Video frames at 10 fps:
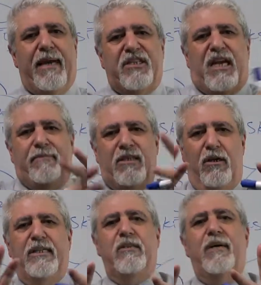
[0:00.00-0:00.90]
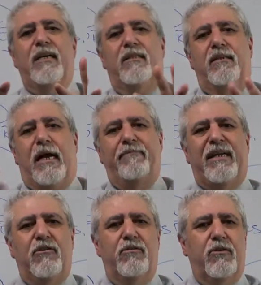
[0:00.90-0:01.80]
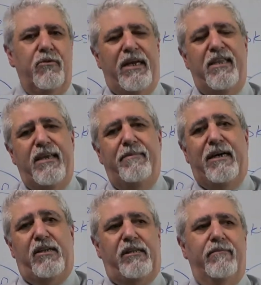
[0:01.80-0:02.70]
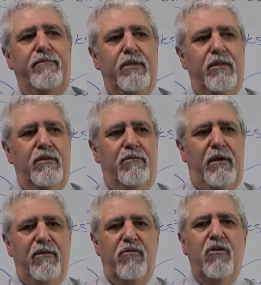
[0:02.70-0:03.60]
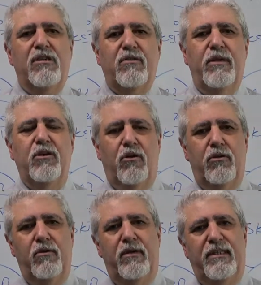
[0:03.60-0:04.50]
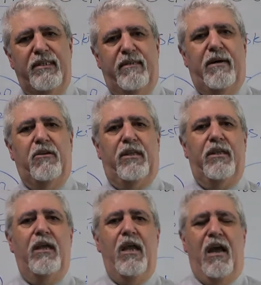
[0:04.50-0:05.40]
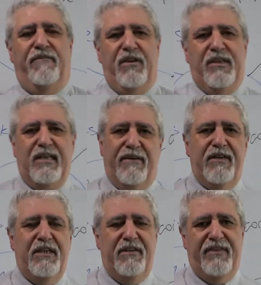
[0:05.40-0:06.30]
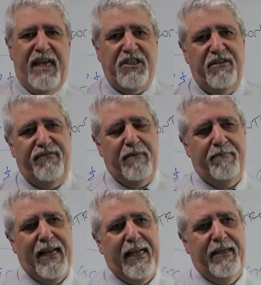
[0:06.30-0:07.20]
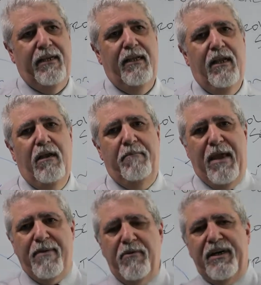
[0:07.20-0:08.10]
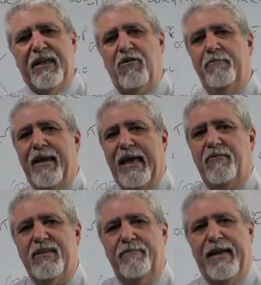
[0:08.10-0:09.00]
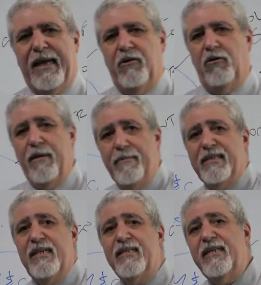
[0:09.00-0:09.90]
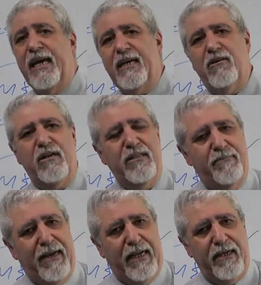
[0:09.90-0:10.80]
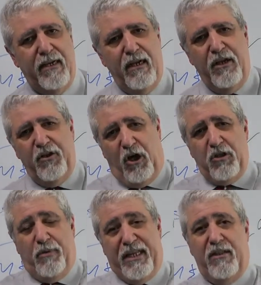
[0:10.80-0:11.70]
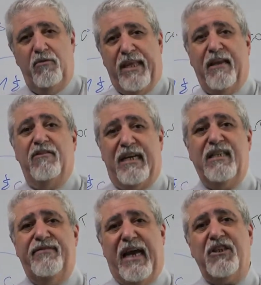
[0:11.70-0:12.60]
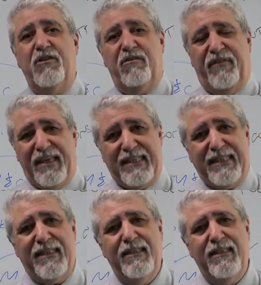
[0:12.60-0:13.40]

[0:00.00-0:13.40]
My job is only to monitor. I'm not going to do anything about it. Well, of course we're going to do something about it. If you discover a deviation from plan, maybe we're not complying with the plan, or maybe there is an error in the plan, don't we need to take corrective action to fix it?